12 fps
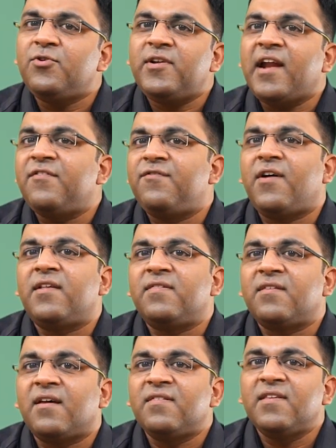to debt
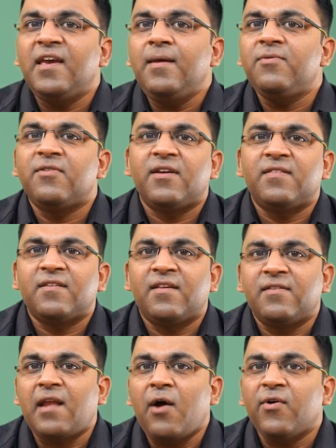funds, a scheme's risk
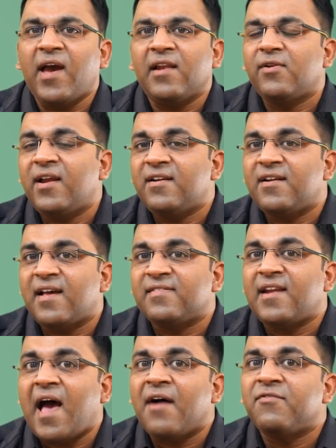is now calculated as
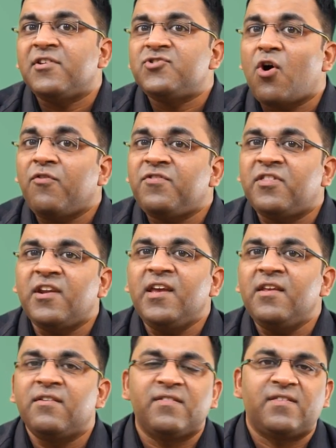an average of
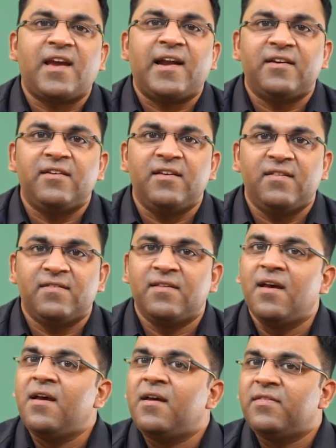3 risk categories:
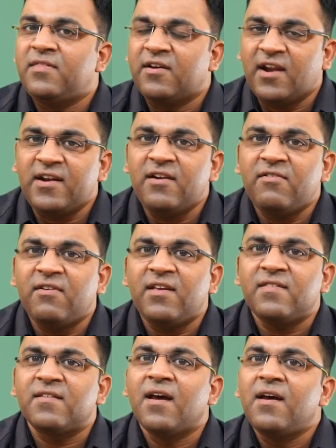the credit
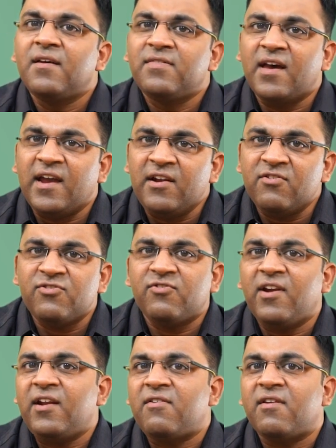risk, the interest
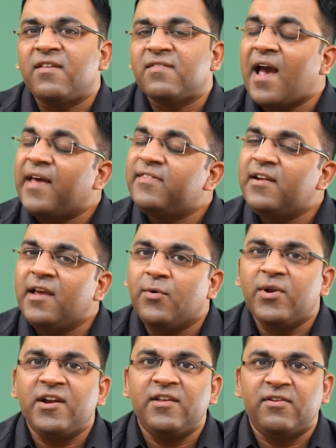rate risk, and the
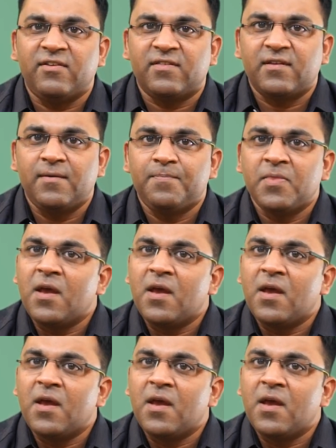liquidity risk.